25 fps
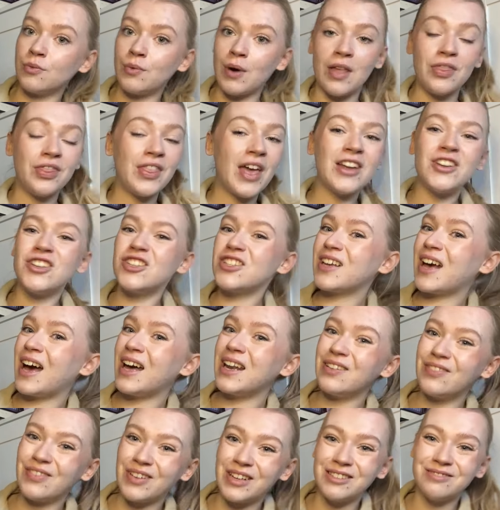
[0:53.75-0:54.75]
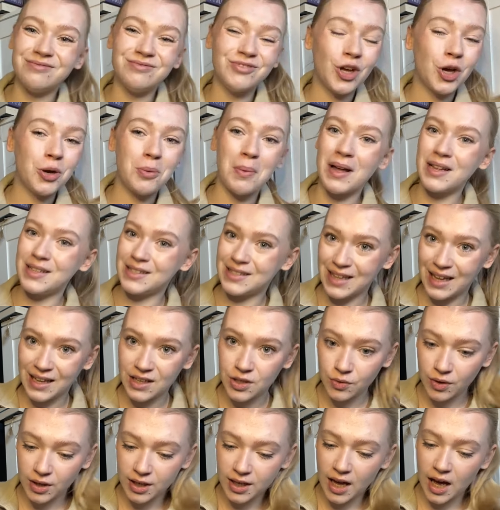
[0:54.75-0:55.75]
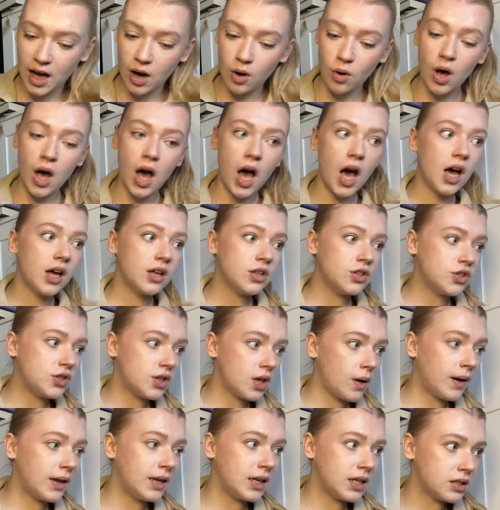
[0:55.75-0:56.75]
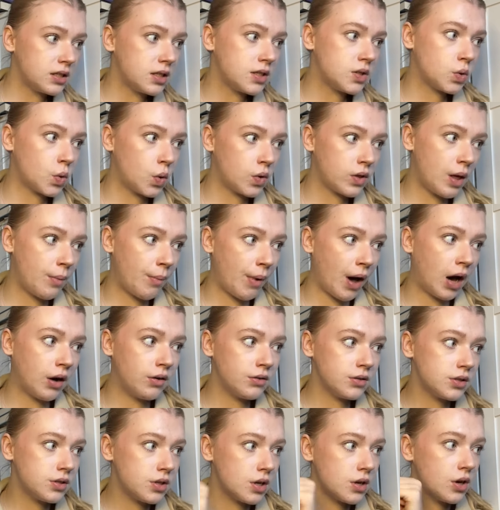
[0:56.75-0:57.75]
read, they're just kind of in no man's land right now, and so I need to sort them out.